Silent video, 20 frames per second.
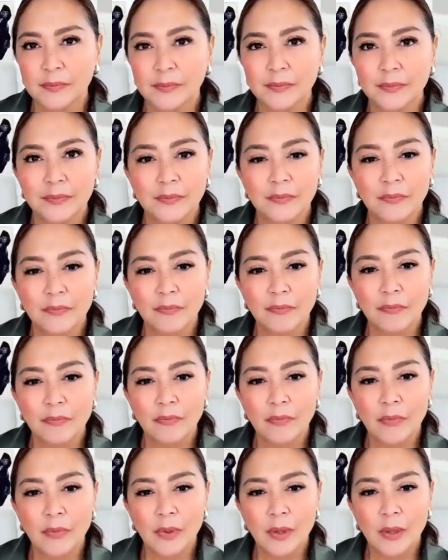
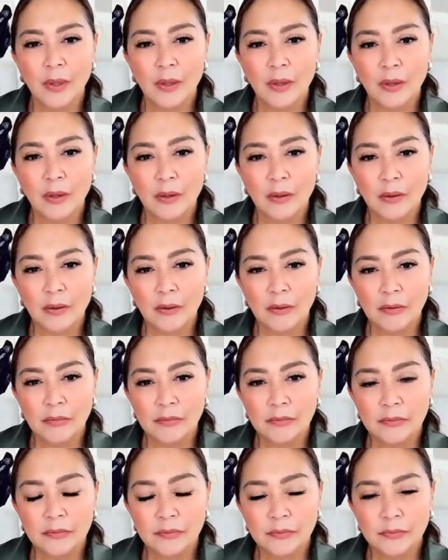
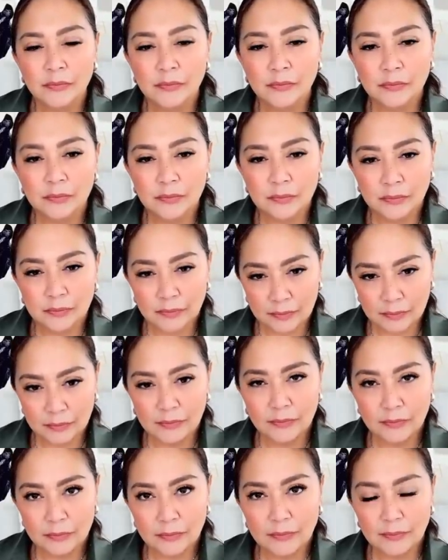
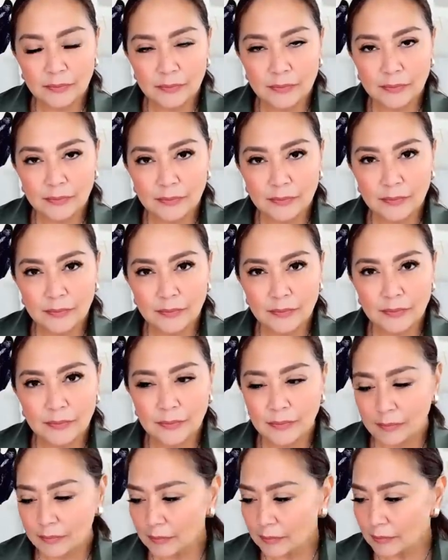
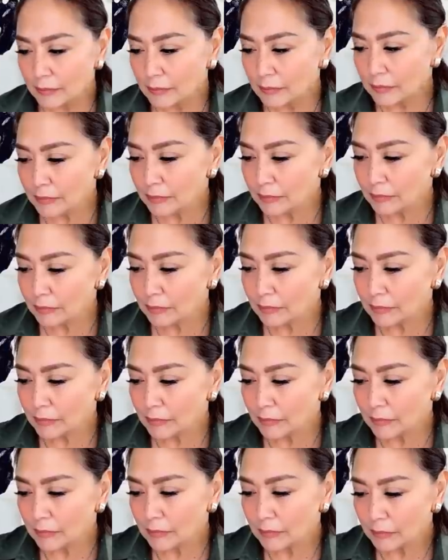
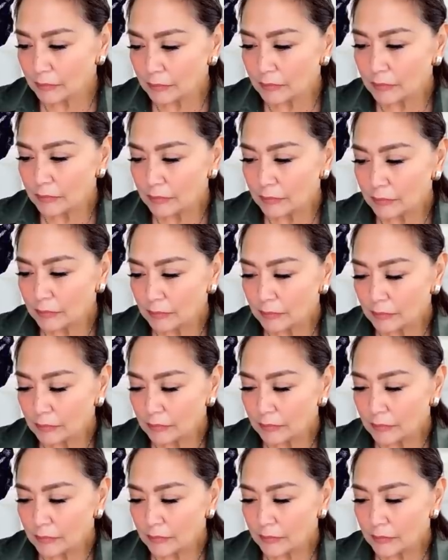
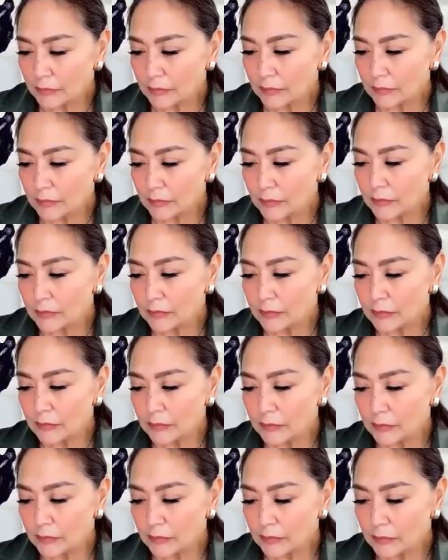
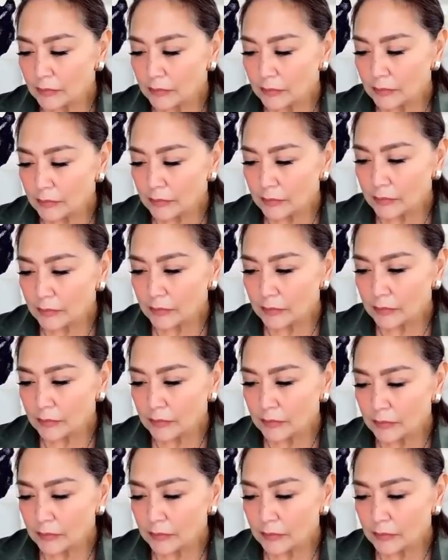(not speaking)